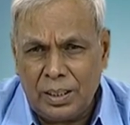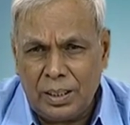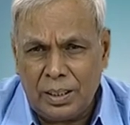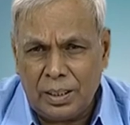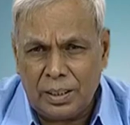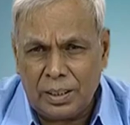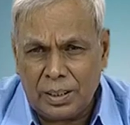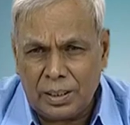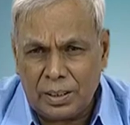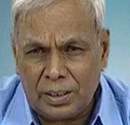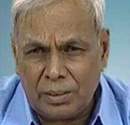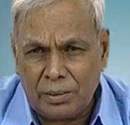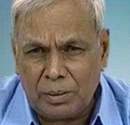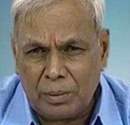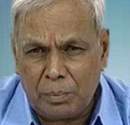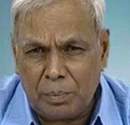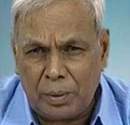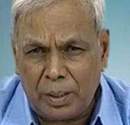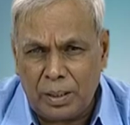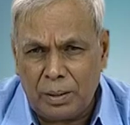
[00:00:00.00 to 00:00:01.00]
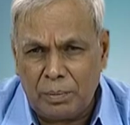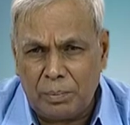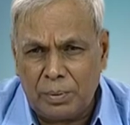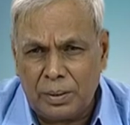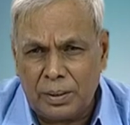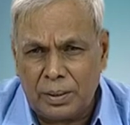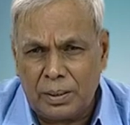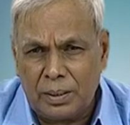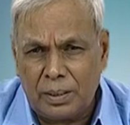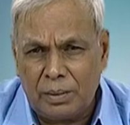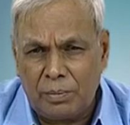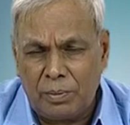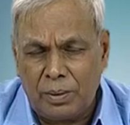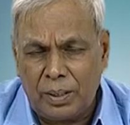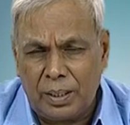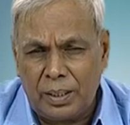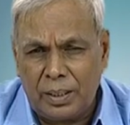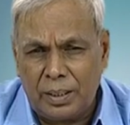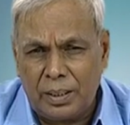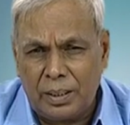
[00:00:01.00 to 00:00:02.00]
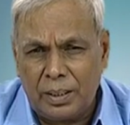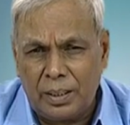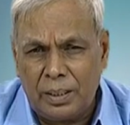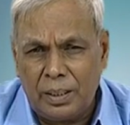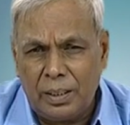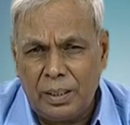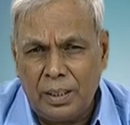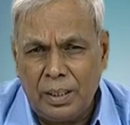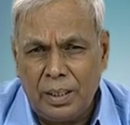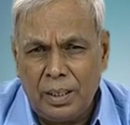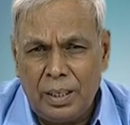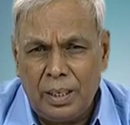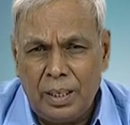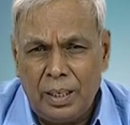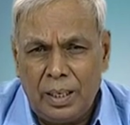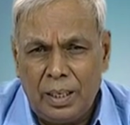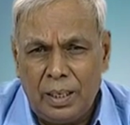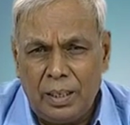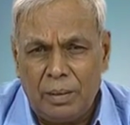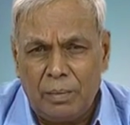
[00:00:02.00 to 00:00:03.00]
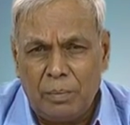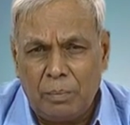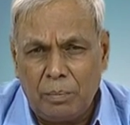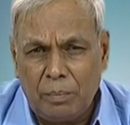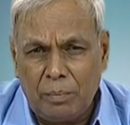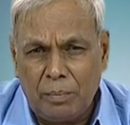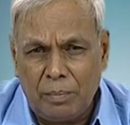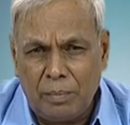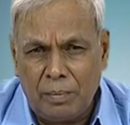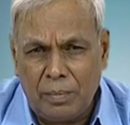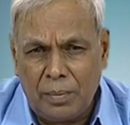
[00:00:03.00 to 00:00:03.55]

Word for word: in case of the Panipat refinery, um,